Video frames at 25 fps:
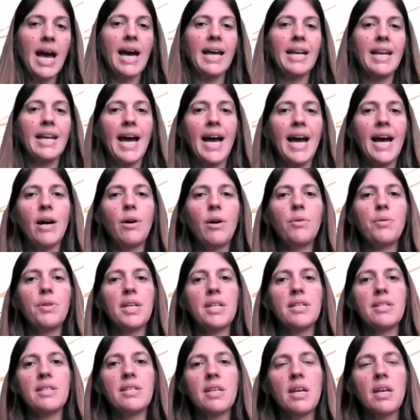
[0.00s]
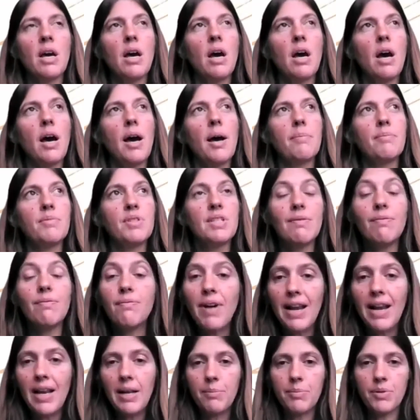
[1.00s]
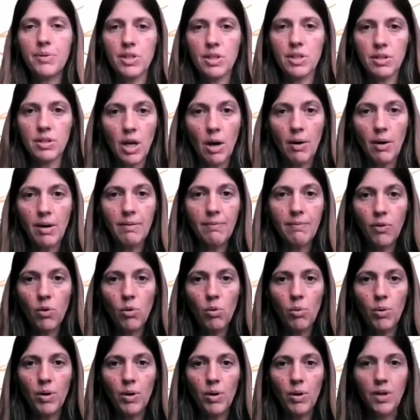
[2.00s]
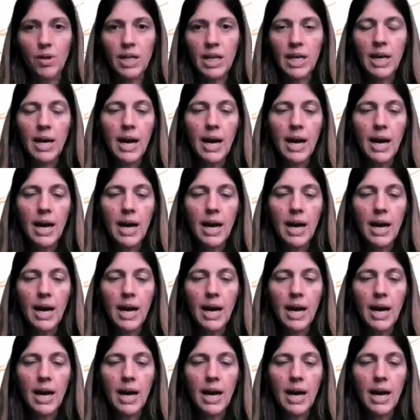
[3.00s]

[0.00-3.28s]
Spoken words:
and how this develops going forward.